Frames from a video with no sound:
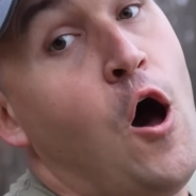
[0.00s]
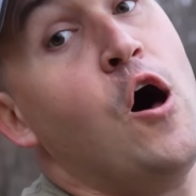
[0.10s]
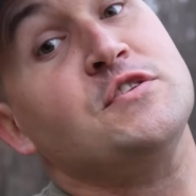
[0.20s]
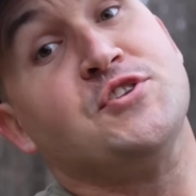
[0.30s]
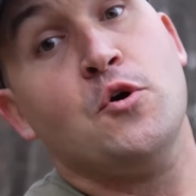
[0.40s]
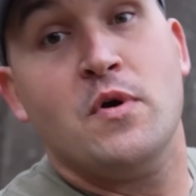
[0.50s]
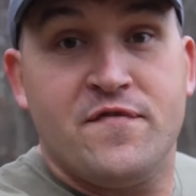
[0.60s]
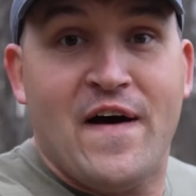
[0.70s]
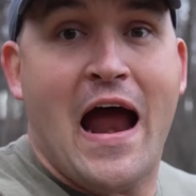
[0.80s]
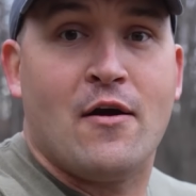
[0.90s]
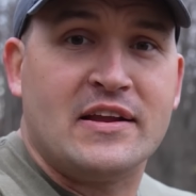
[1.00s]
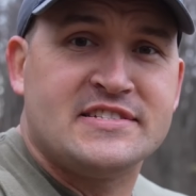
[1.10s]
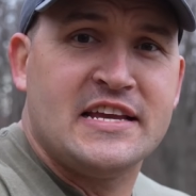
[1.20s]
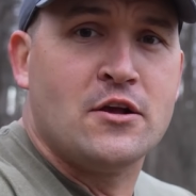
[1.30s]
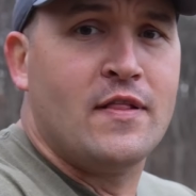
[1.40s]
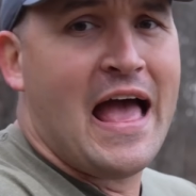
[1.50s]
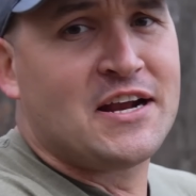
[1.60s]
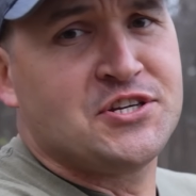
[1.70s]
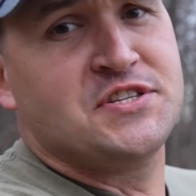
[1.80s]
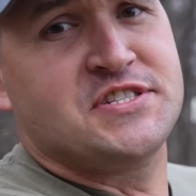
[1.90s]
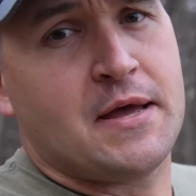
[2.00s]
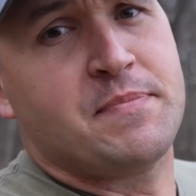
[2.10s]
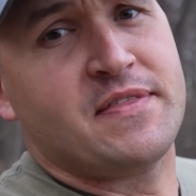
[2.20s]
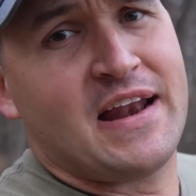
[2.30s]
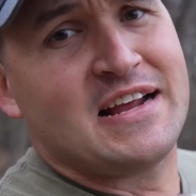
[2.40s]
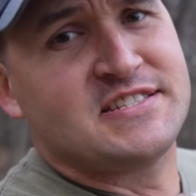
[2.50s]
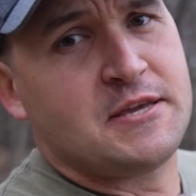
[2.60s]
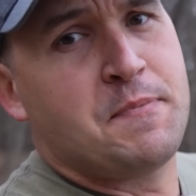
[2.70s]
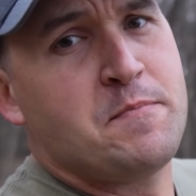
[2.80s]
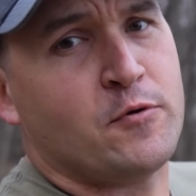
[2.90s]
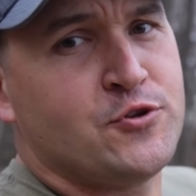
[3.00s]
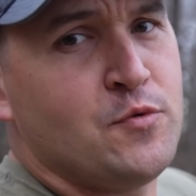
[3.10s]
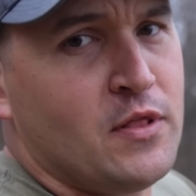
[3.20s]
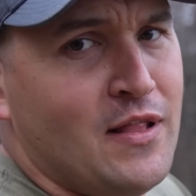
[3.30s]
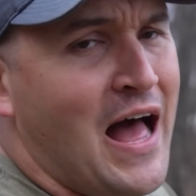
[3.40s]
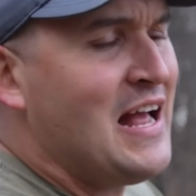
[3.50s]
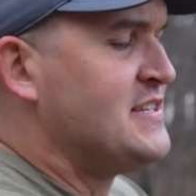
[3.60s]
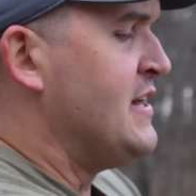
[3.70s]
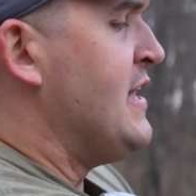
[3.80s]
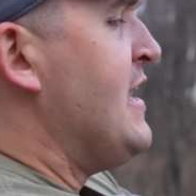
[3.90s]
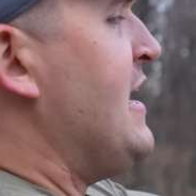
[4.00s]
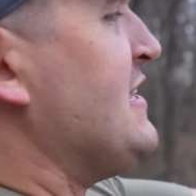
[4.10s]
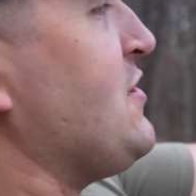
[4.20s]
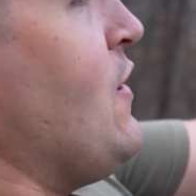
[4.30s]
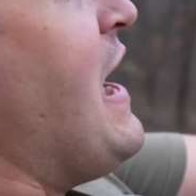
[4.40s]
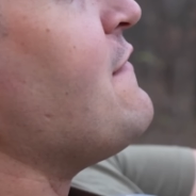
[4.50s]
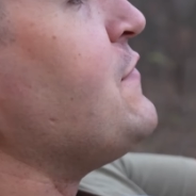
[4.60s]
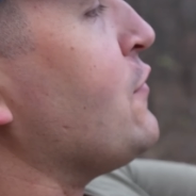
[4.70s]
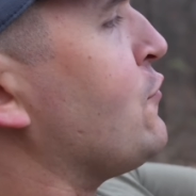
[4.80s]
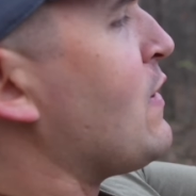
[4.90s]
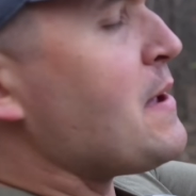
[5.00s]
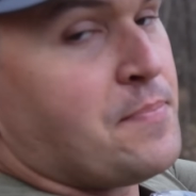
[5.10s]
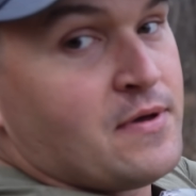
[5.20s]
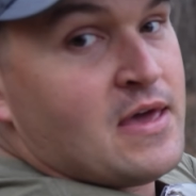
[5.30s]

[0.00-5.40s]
Also, when firing single action, something that I see people do a lot is they'll have their grip